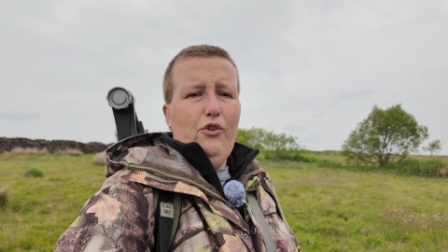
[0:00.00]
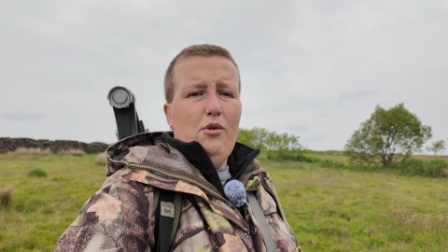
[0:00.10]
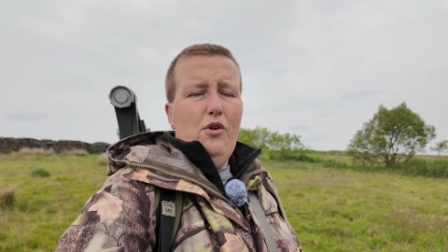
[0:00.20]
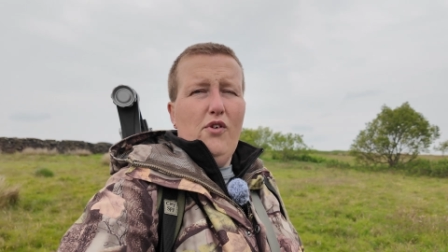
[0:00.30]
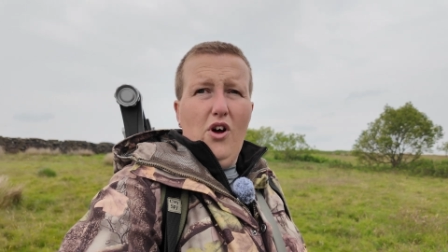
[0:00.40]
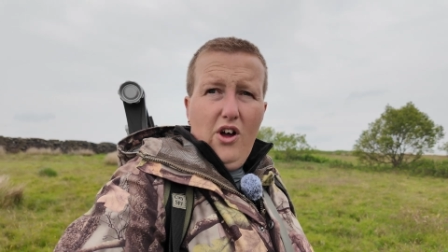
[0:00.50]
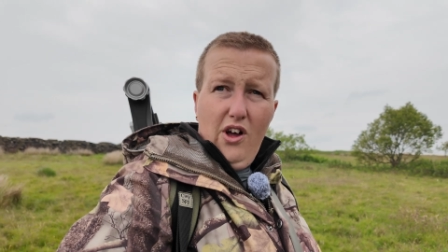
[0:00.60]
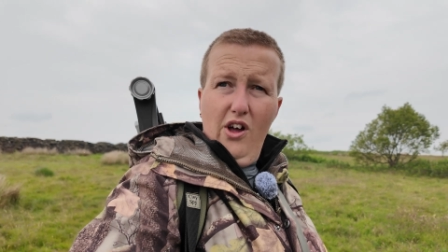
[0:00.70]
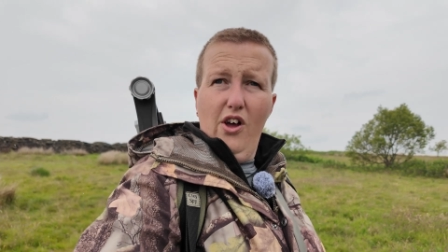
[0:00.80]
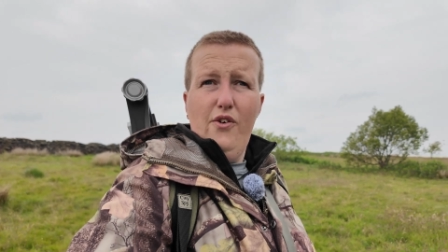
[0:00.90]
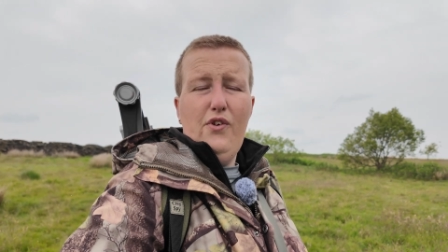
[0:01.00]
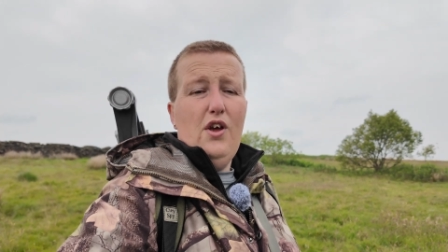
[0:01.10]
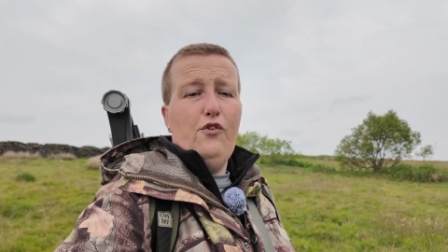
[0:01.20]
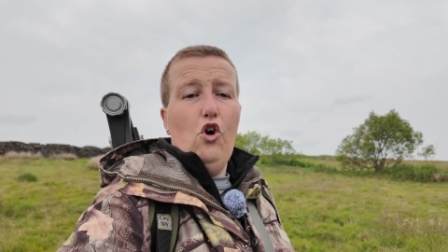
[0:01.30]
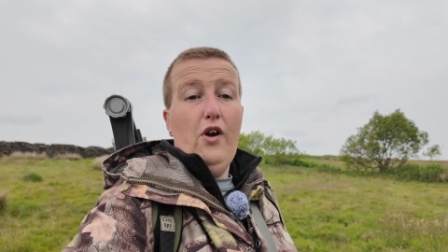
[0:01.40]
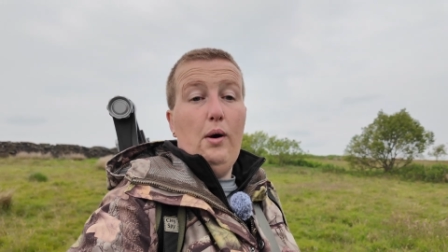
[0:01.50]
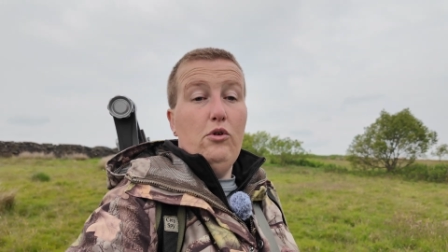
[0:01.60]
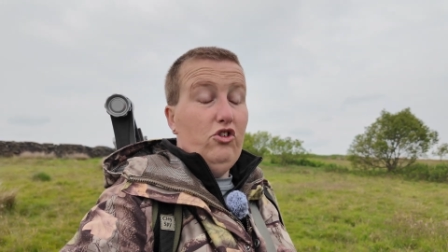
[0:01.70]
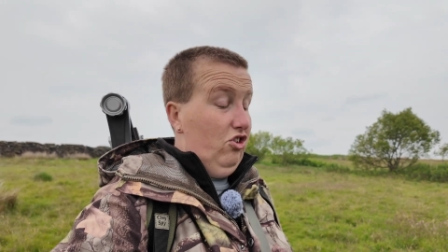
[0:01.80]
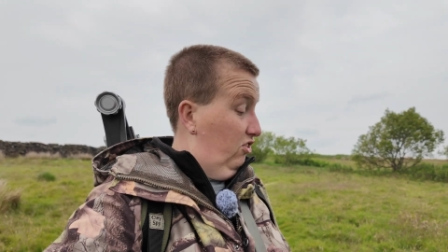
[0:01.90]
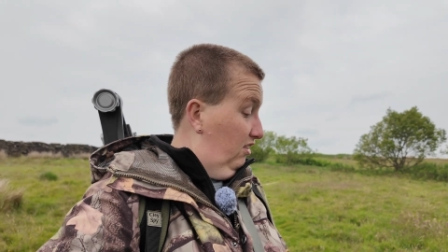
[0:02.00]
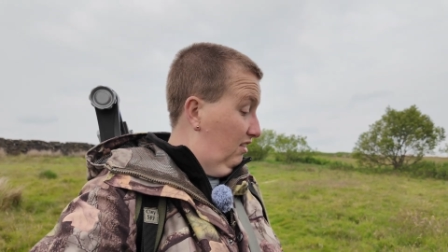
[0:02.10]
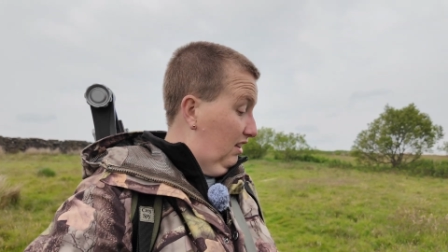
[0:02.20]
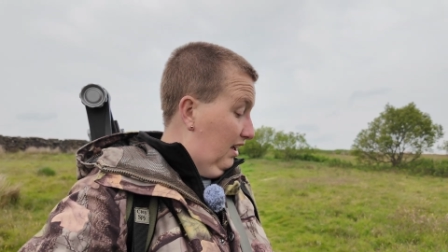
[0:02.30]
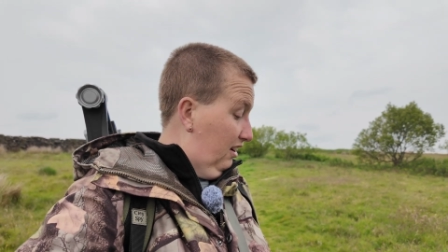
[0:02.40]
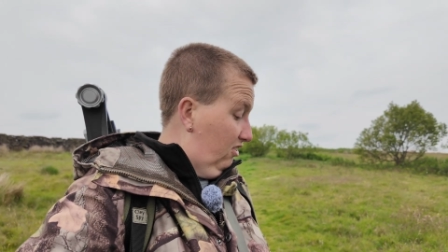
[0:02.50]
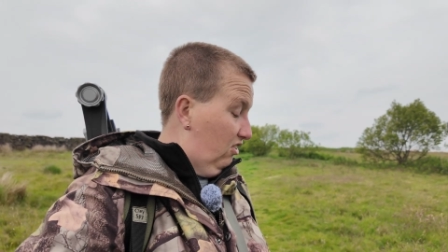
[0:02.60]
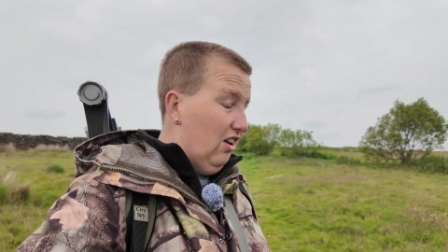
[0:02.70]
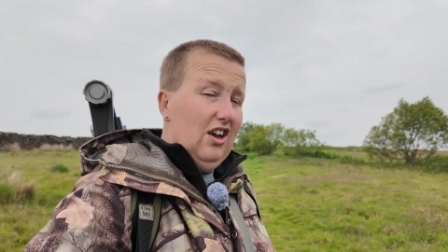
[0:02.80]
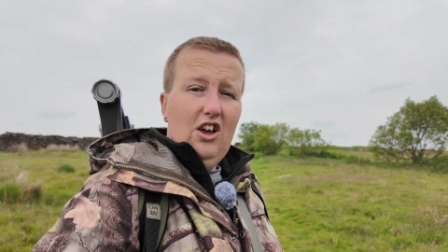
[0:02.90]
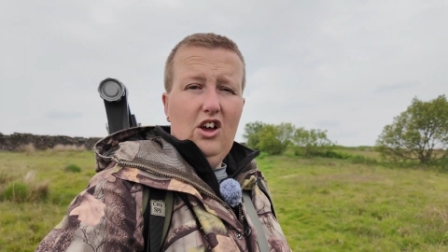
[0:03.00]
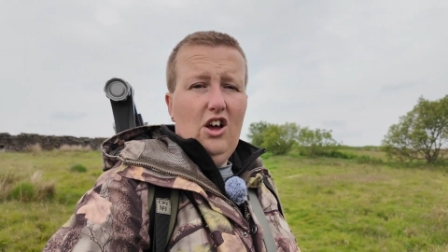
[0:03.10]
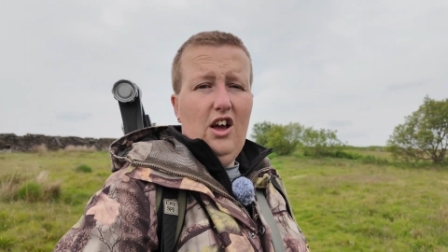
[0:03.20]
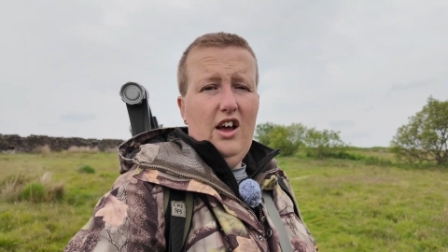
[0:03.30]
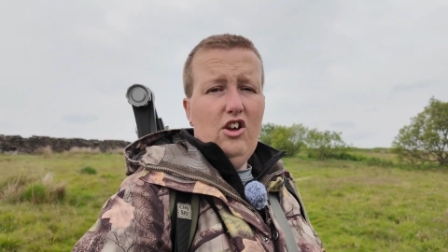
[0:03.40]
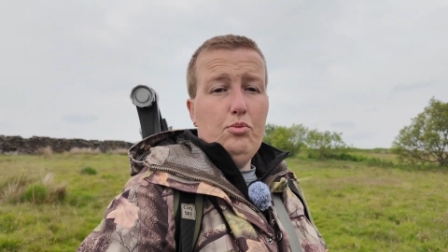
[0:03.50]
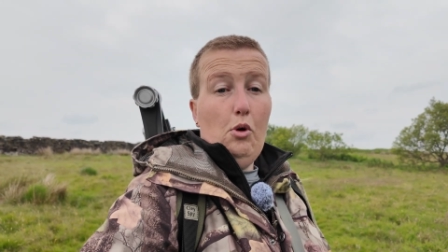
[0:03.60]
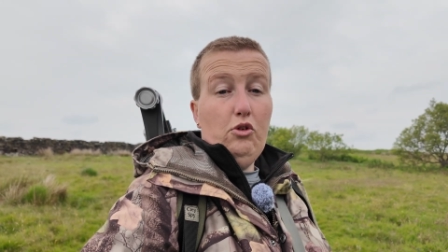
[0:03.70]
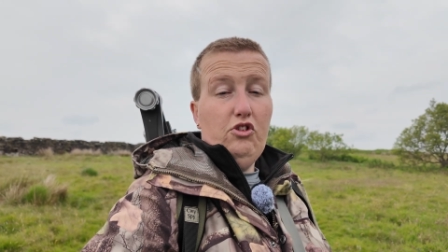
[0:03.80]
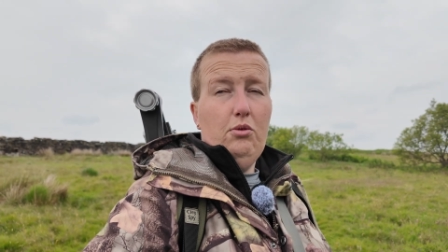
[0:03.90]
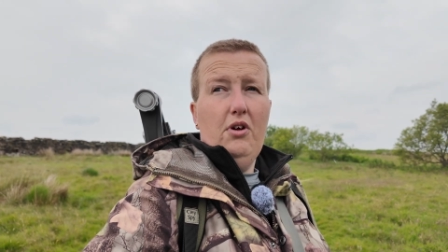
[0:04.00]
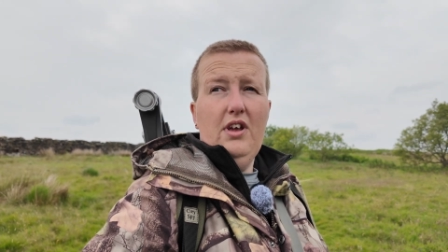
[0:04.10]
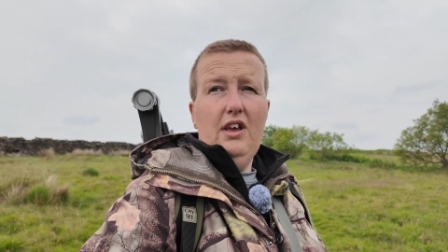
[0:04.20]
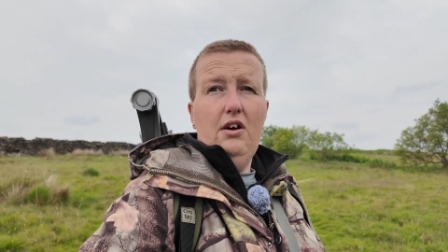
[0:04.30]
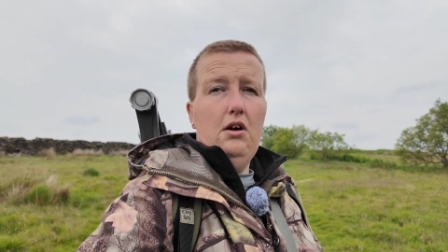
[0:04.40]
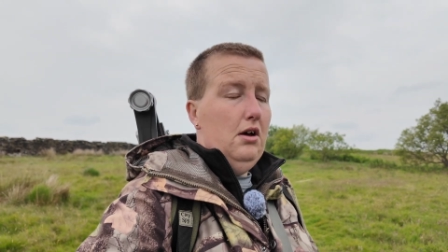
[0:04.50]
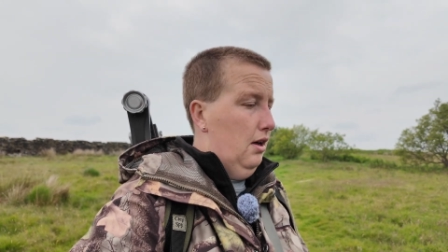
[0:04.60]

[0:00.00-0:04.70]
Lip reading: for another 3 or 4 hours since I last spoke to you on here.